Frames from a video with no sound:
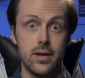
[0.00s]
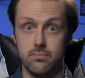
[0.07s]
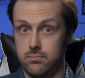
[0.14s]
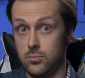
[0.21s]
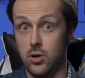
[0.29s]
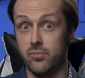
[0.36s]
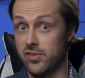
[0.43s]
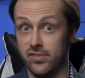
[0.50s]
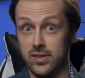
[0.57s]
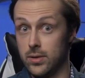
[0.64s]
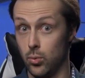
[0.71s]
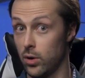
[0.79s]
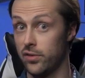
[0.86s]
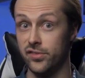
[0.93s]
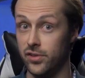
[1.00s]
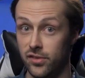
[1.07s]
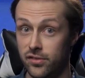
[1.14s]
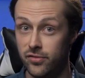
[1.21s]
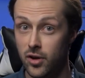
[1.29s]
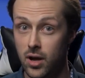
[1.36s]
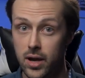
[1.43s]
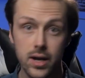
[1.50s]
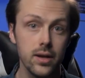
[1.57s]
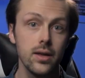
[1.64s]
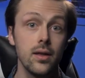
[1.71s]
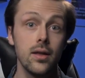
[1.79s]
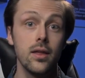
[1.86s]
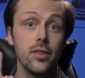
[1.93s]
that obviously works just
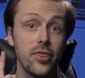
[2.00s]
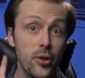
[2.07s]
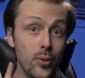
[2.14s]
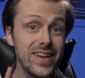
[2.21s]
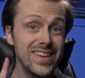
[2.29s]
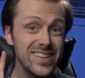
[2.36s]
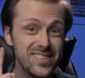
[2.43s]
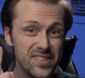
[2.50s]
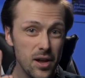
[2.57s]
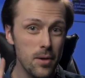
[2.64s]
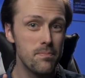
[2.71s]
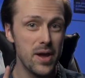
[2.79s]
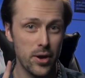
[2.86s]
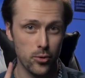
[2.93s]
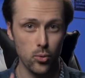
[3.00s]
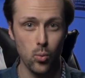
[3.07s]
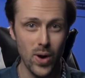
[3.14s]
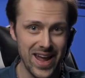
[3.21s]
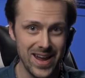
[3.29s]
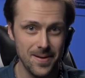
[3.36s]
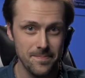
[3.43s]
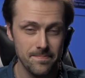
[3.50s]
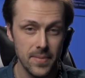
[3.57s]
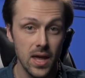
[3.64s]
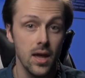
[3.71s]
fine, there is a better way.